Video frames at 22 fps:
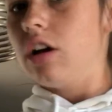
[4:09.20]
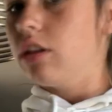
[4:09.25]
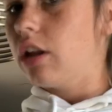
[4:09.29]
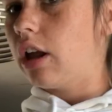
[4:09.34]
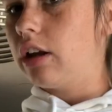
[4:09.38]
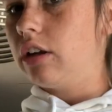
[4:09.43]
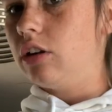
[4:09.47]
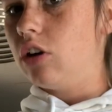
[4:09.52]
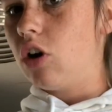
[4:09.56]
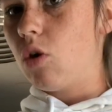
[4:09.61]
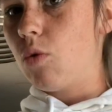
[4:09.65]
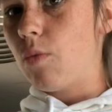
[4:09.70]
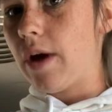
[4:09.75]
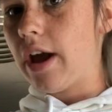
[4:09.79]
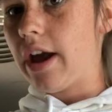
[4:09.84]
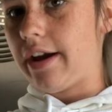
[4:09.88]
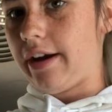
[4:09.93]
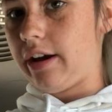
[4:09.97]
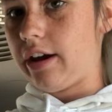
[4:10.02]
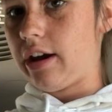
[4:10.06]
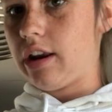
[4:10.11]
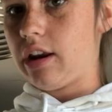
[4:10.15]
Like, no
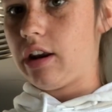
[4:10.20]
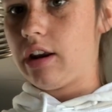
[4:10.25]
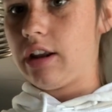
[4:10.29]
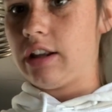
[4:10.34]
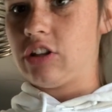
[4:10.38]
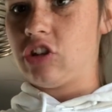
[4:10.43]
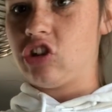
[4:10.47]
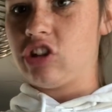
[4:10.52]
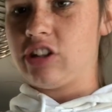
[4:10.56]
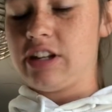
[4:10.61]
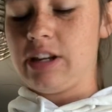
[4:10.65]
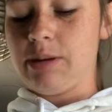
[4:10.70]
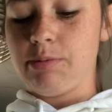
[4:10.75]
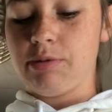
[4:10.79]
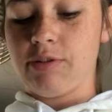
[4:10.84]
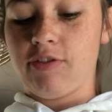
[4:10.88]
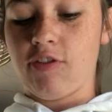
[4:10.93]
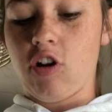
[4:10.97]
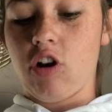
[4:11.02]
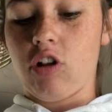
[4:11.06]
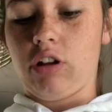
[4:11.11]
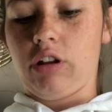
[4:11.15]
way. And it just keeps
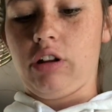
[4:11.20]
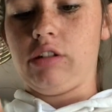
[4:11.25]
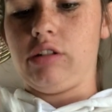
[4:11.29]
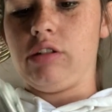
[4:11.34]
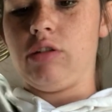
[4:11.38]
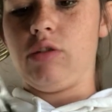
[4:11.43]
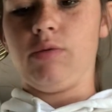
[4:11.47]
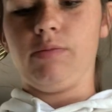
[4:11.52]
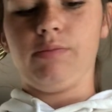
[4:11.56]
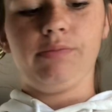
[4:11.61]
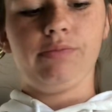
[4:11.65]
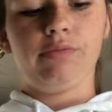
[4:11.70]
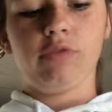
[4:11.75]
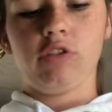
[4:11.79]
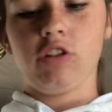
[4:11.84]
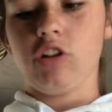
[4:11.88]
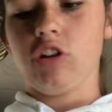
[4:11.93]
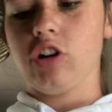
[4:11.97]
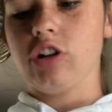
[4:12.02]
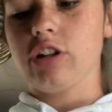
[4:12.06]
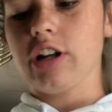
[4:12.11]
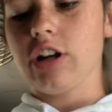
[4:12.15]
falling. So, you're
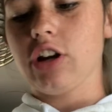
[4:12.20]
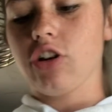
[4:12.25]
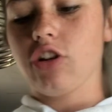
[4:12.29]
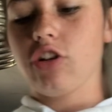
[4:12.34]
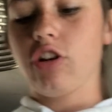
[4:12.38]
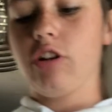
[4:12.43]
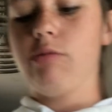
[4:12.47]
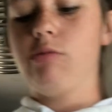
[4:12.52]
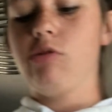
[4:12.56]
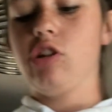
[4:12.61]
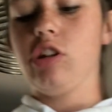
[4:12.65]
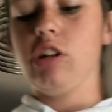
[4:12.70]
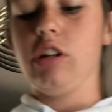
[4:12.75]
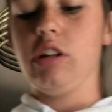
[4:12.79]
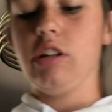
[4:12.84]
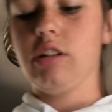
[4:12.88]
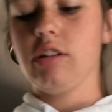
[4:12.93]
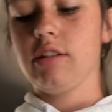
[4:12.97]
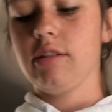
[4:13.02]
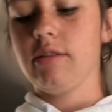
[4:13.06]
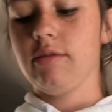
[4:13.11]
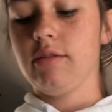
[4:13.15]
gonna take your cream
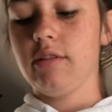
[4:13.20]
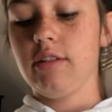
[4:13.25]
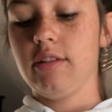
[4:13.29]
cheese.